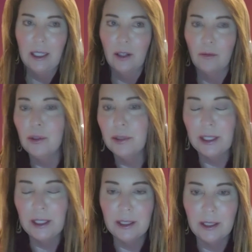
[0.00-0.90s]
wooed
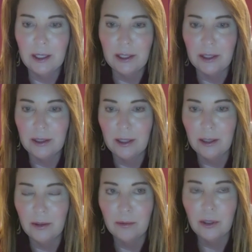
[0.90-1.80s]
into this,
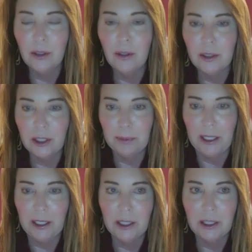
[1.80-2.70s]
rural
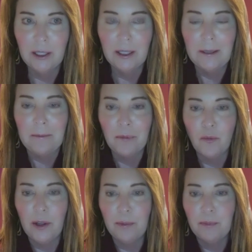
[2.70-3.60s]
space
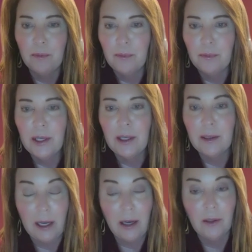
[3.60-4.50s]
with
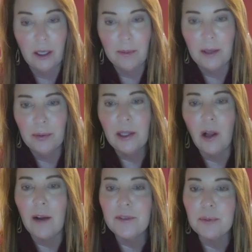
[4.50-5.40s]
looking back, pretty
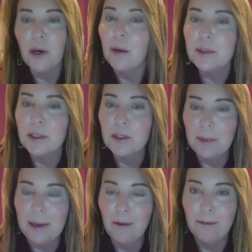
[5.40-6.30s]
lofty promises
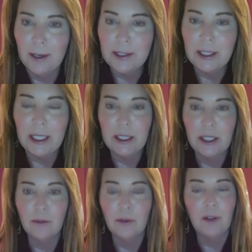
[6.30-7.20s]
about funding
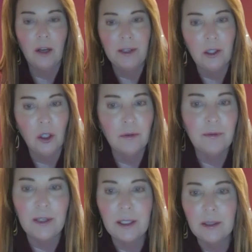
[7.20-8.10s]
and revolving loan
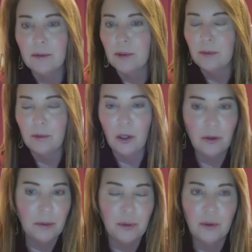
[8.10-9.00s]
fund,
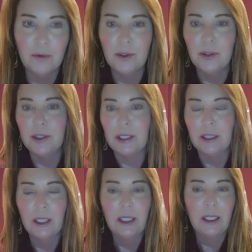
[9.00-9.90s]
loan approvals, and